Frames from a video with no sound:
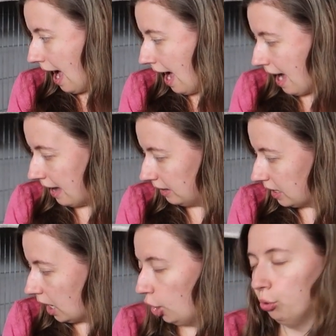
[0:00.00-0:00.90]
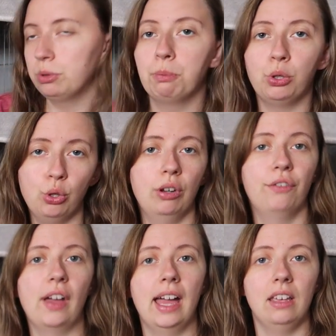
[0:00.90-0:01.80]
and helps
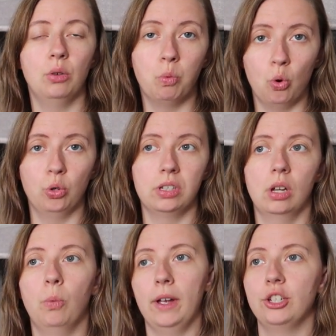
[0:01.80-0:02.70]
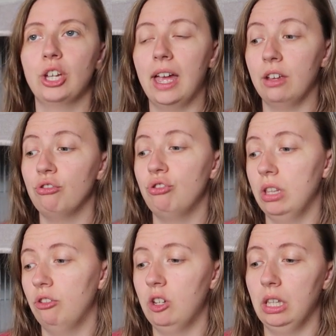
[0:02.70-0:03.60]
purify the water, which I
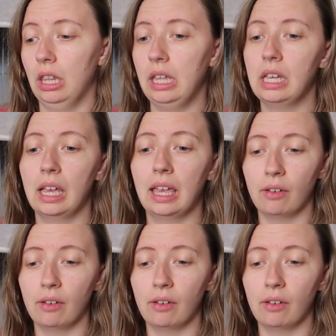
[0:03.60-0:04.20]
really like.